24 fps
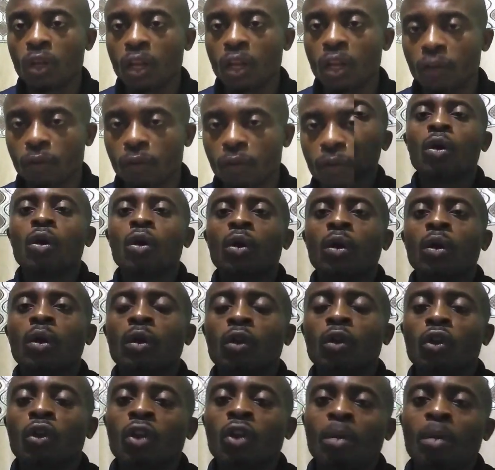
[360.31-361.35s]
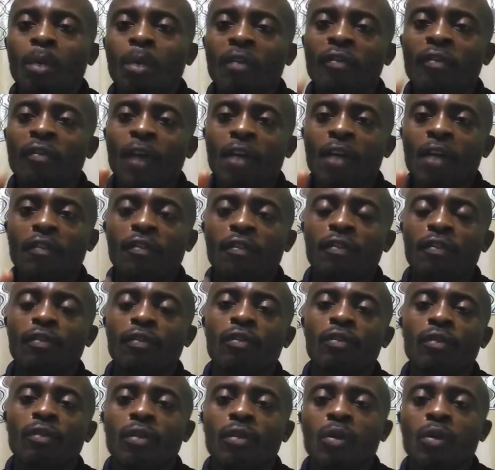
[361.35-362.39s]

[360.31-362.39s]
level. Number five,